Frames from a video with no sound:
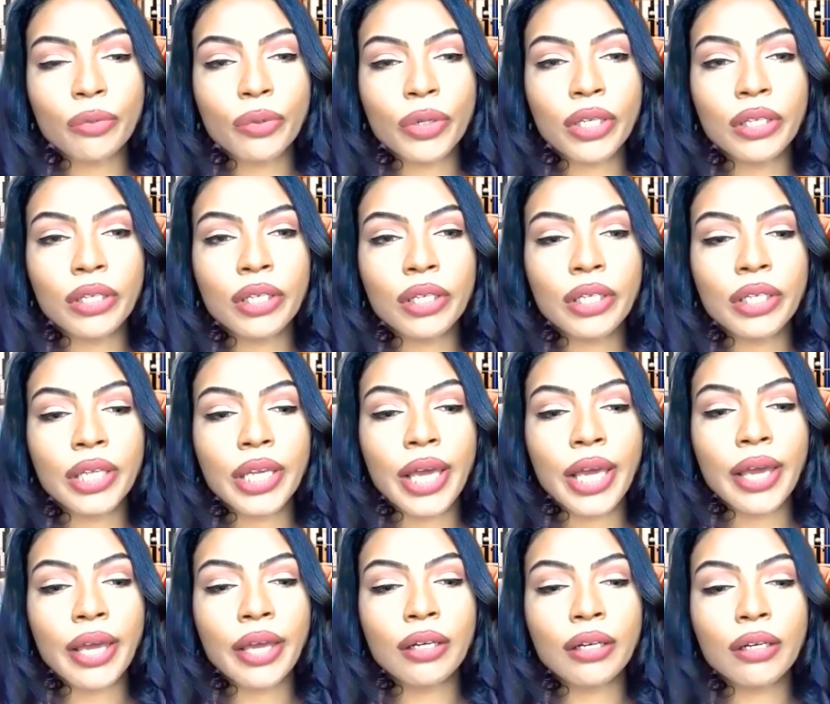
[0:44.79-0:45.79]
We look
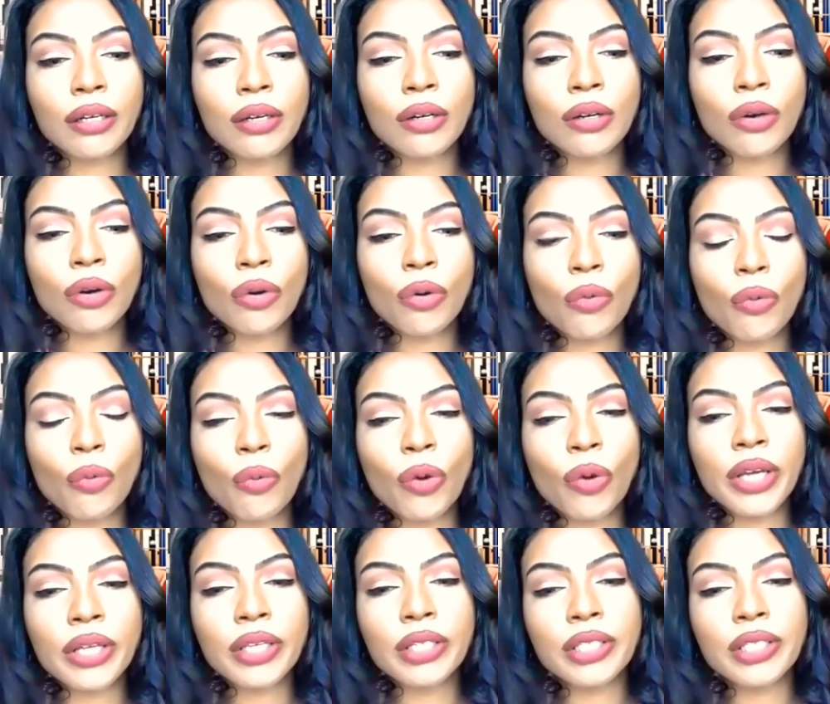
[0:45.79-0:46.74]
at what